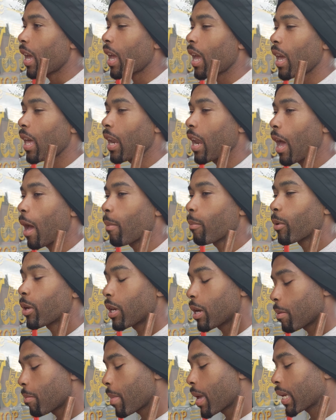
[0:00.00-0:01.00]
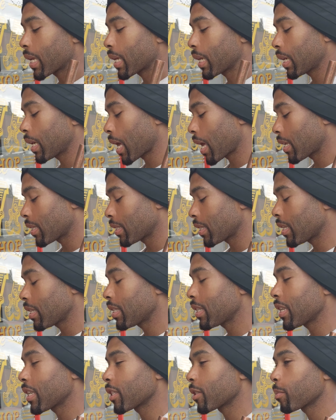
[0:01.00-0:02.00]
and I'm gonna make it as
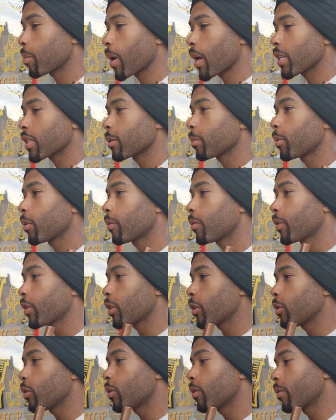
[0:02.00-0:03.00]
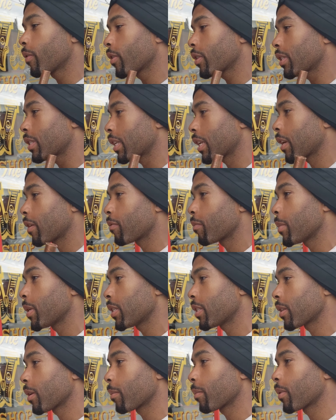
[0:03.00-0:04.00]
easy as possible for the universe to give
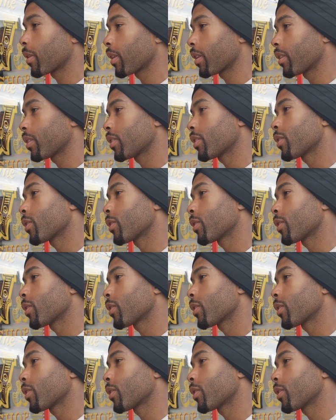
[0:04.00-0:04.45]
me something.